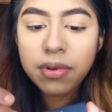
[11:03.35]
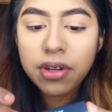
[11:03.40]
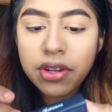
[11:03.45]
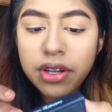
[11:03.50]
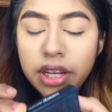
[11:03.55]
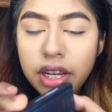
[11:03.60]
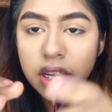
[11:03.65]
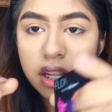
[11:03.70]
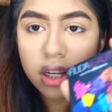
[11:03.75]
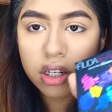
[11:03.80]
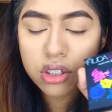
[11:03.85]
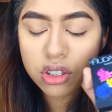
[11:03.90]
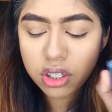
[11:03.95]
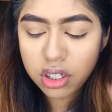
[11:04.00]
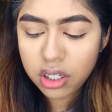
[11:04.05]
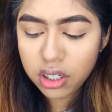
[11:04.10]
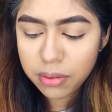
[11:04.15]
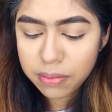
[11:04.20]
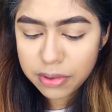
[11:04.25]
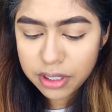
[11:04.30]
Beauty
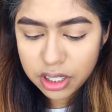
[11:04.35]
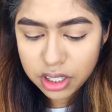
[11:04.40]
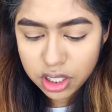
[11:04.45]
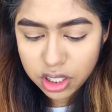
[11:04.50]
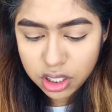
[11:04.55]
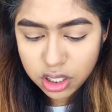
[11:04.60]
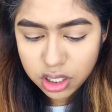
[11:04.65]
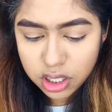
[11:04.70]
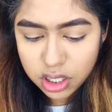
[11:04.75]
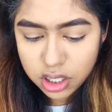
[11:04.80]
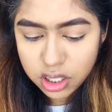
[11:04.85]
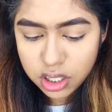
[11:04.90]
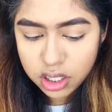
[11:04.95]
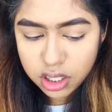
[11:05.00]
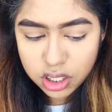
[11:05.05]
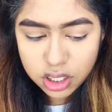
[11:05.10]
Electronic Obsessions.